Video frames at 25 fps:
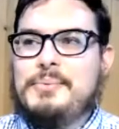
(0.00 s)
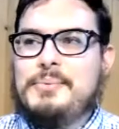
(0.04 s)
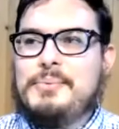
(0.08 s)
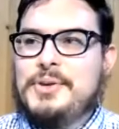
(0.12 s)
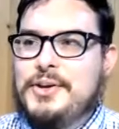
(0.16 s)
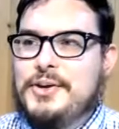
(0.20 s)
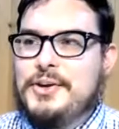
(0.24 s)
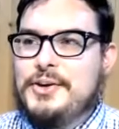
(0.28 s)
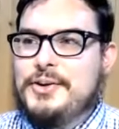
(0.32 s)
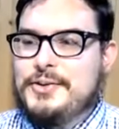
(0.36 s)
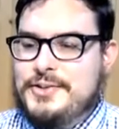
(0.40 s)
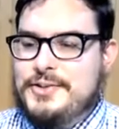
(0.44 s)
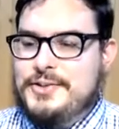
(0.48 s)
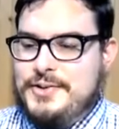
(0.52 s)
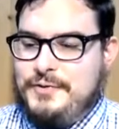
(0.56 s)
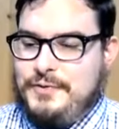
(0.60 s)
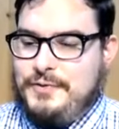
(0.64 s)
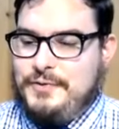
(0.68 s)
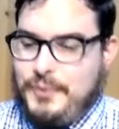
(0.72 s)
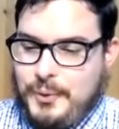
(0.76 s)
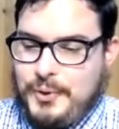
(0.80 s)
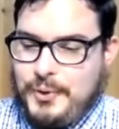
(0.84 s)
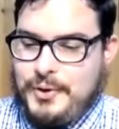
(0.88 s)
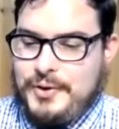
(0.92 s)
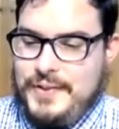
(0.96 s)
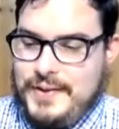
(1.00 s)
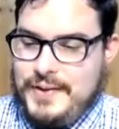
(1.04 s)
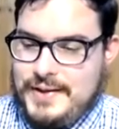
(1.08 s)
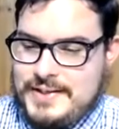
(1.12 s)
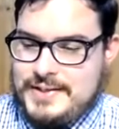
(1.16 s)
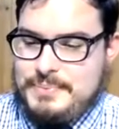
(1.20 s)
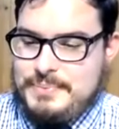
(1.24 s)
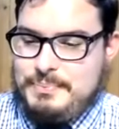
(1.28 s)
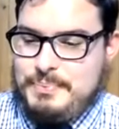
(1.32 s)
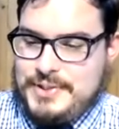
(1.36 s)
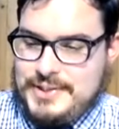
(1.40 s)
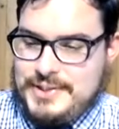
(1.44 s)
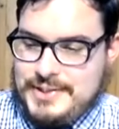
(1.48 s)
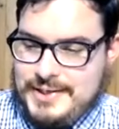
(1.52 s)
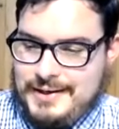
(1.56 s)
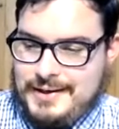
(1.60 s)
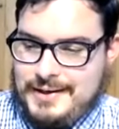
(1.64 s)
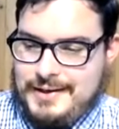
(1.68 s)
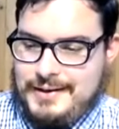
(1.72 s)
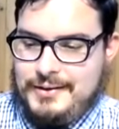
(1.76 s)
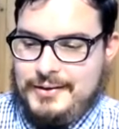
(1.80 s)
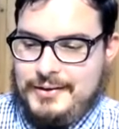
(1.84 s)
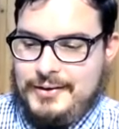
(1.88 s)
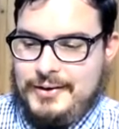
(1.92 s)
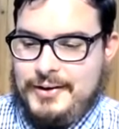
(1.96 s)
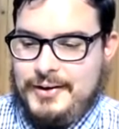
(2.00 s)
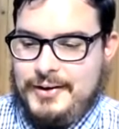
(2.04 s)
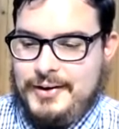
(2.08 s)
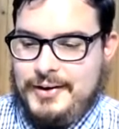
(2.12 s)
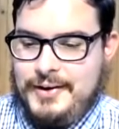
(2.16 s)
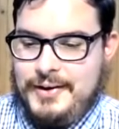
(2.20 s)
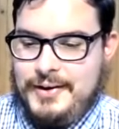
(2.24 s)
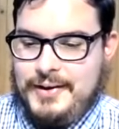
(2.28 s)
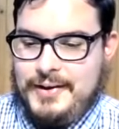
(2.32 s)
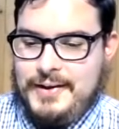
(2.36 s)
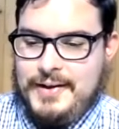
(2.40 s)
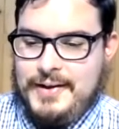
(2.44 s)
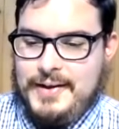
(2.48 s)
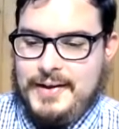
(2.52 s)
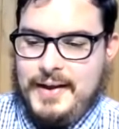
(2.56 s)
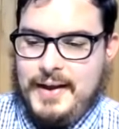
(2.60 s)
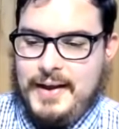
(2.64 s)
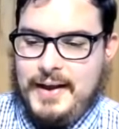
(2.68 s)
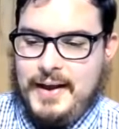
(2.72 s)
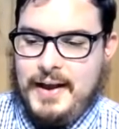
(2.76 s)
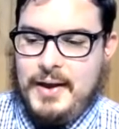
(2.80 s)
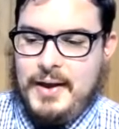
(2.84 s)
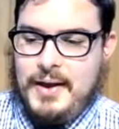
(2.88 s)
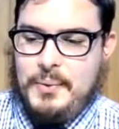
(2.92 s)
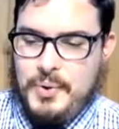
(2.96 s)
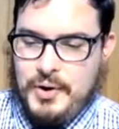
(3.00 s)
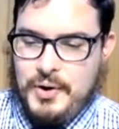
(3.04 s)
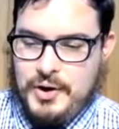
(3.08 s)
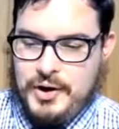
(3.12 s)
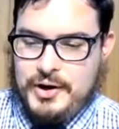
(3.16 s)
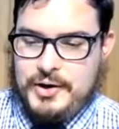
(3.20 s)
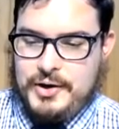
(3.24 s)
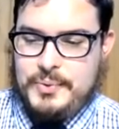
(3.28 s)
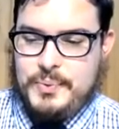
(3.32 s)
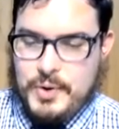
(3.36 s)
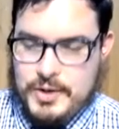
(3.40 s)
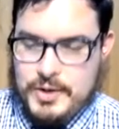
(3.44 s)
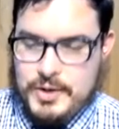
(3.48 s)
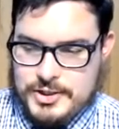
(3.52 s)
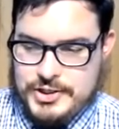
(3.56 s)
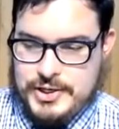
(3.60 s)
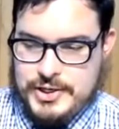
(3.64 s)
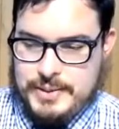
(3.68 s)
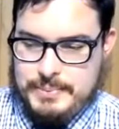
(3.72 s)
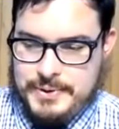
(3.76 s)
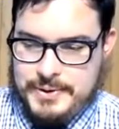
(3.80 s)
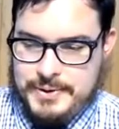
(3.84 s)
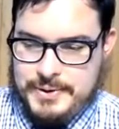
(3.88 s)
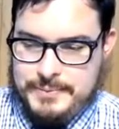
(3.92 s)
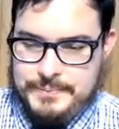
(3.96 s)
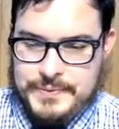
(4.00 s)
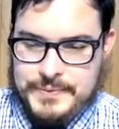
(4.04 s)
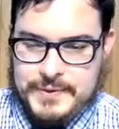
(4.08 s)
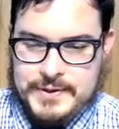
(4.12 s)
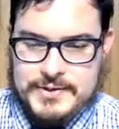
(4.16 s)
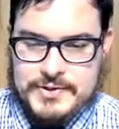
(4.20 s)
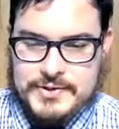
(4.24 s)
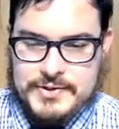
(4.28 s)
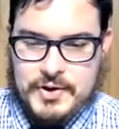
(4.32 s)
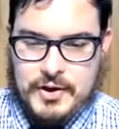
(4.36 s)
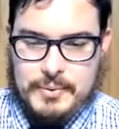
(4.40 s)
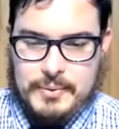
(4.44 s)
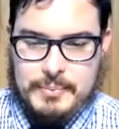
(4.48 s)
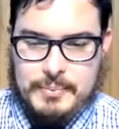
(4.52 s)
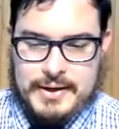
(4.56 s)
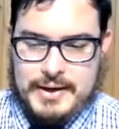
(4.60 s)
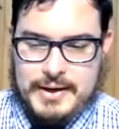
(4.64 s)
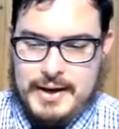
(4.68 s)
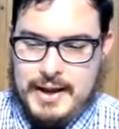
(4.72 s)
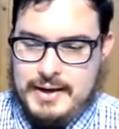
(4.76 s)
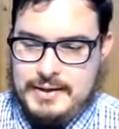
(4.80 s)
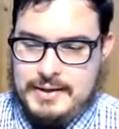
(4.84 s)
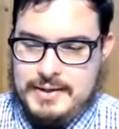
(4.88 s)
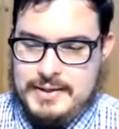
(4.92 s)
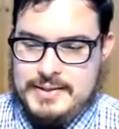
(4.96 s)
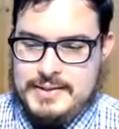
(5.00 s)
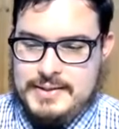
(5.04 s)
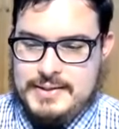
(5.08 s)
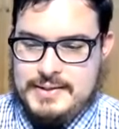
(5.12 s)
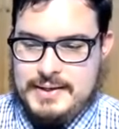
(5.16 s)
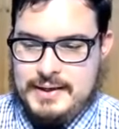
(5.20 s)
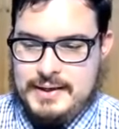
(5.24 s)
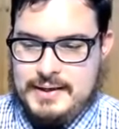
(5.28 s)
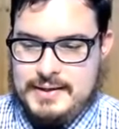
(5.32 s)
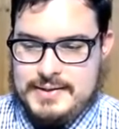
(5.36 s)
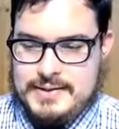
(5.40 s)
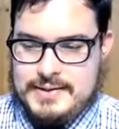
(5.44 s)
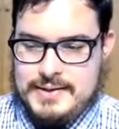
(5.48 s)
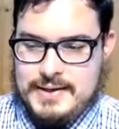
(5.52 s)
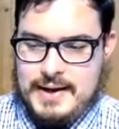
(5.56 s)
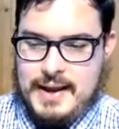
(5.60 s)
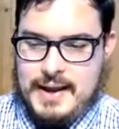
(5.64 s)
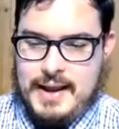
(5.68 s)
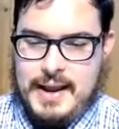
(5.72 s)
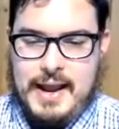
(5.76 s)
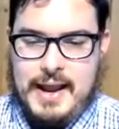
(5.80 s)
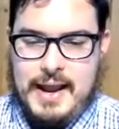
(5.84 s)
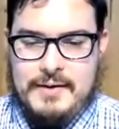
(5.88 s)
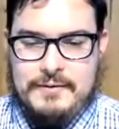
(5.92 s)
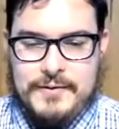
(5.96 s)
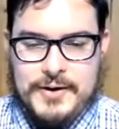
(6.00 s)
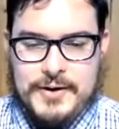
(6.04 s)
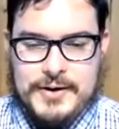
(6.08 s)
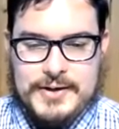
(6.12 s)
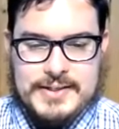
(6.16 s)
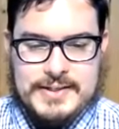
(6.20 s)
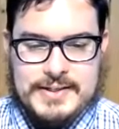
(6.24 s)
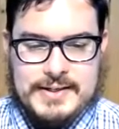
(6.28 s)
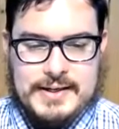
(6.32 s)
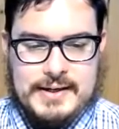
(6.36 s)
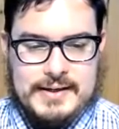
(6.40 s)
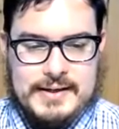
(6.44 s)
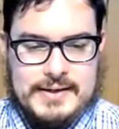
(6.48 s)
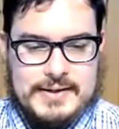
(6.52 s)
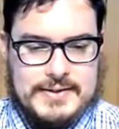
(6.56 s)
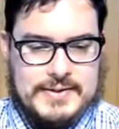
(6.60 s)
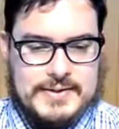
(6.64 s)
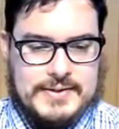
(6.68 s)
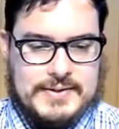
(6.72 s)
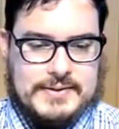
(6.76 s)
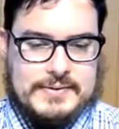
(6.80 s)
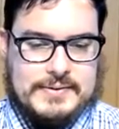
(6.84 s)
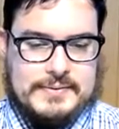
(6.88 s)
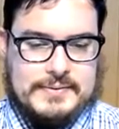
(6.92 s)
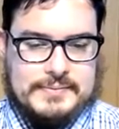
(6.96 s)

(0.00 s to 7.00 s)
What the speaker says: used for this particular word, worship. Psalm 96 and verse 6.